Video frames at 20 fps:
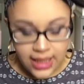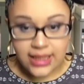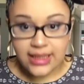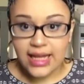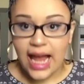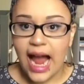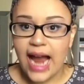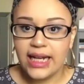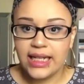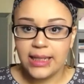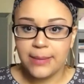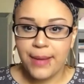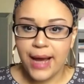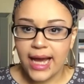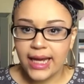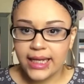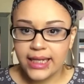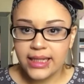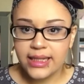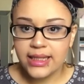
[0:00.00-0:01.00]
tiny
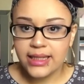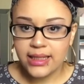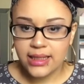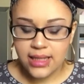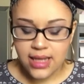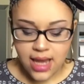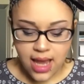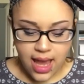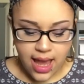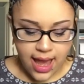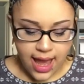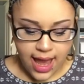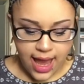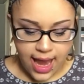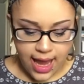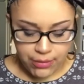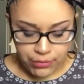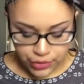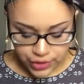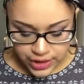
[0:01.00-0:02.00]
pockets,
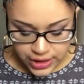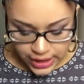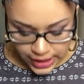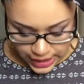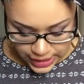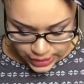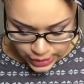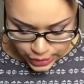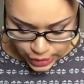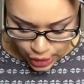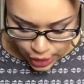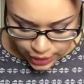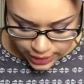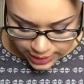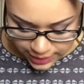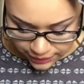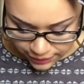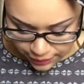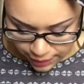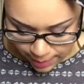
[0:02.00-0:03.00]
and we're just gonna start
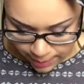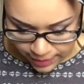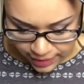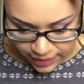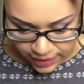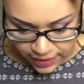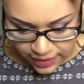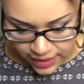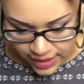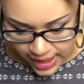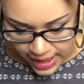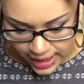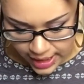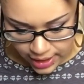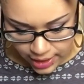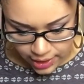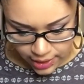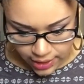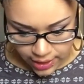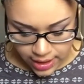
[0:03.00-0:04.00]
from
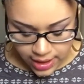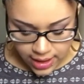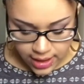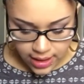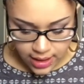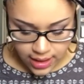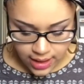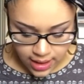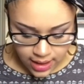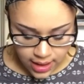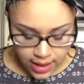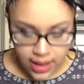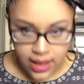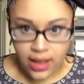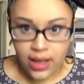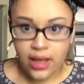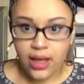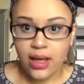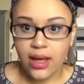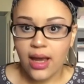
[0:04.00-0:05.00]
there.
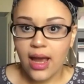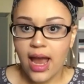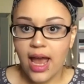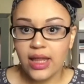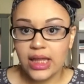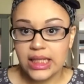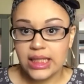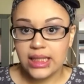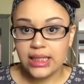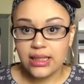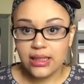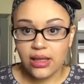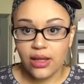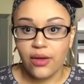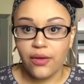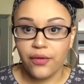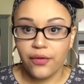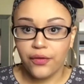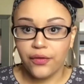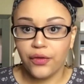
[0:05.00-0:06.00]
And this is in
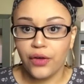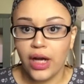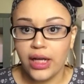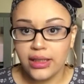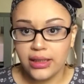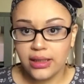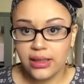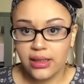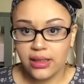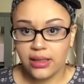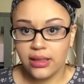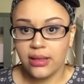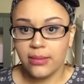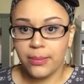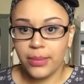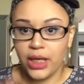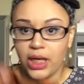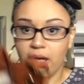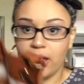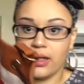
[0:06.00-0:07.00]
the front
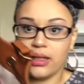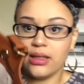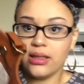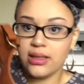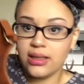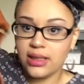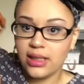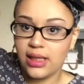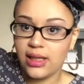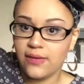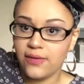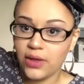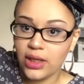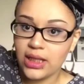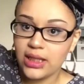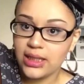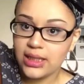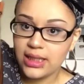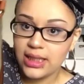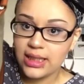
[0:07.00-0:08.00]
part. See if you
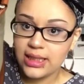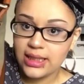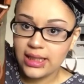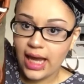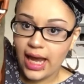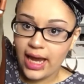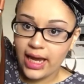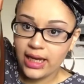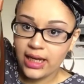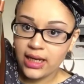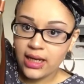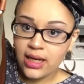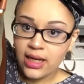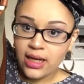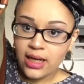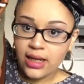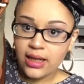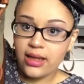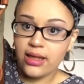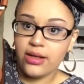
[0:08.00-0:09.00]
can see inside.
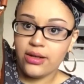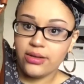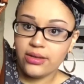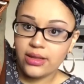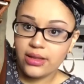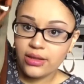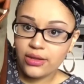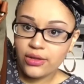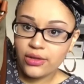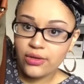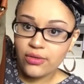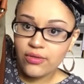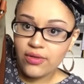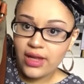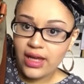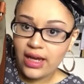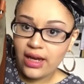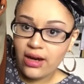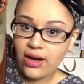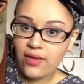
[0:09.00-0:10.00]
There's two
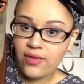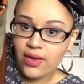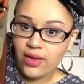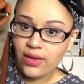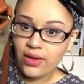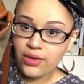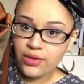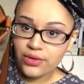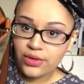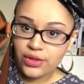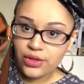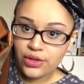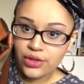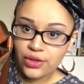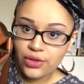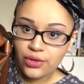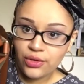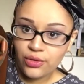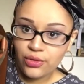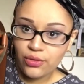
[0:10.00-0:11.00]
there, and then there's
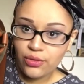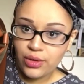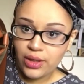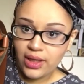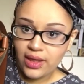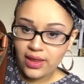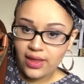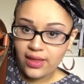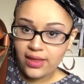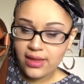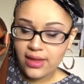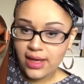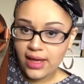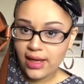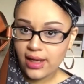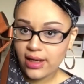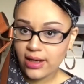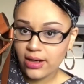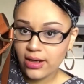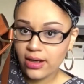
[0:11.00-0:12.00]
two
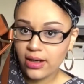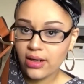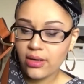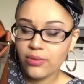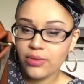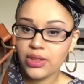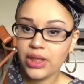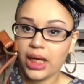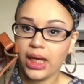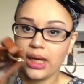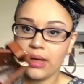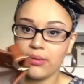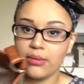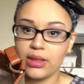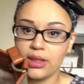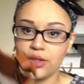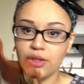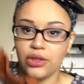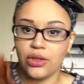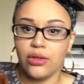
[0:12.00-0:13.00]
there, which I can't
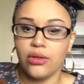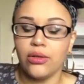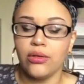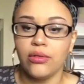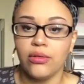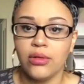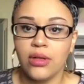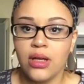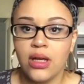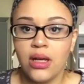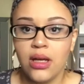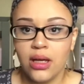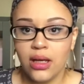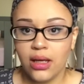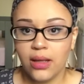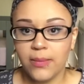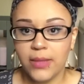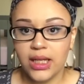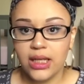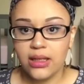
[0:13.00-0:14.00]
really show you
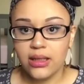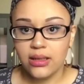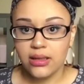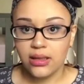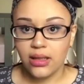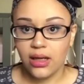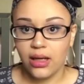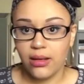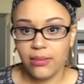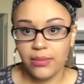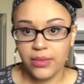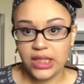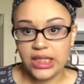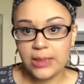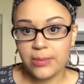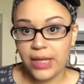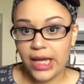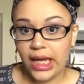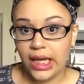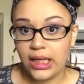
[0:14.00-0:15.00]
because this
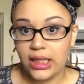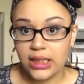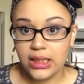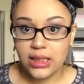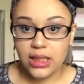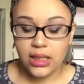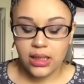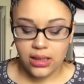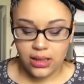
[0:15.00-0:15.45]
bag is